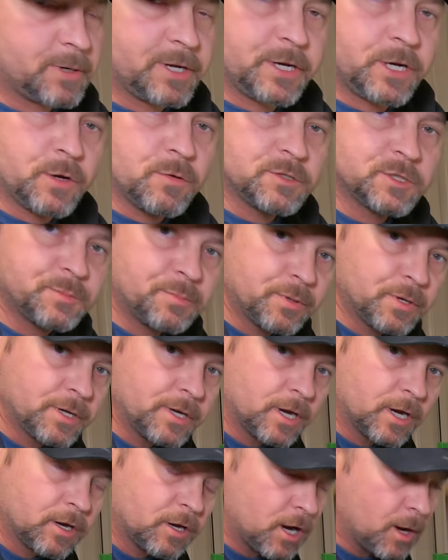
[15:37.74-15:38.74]
gonna do is
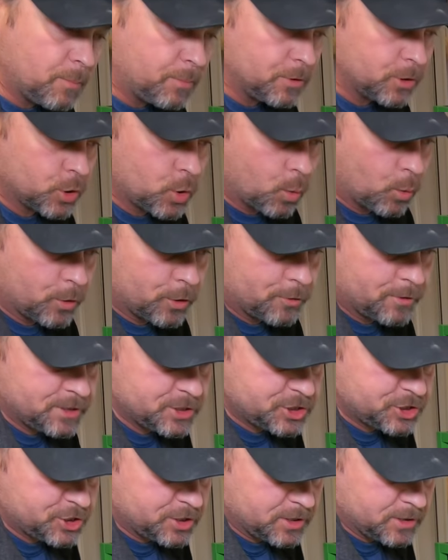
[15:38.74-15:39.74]
put a couple of quarter
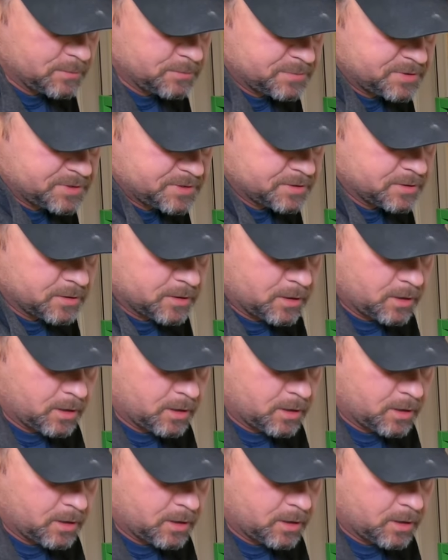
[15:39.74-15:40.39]
inch shims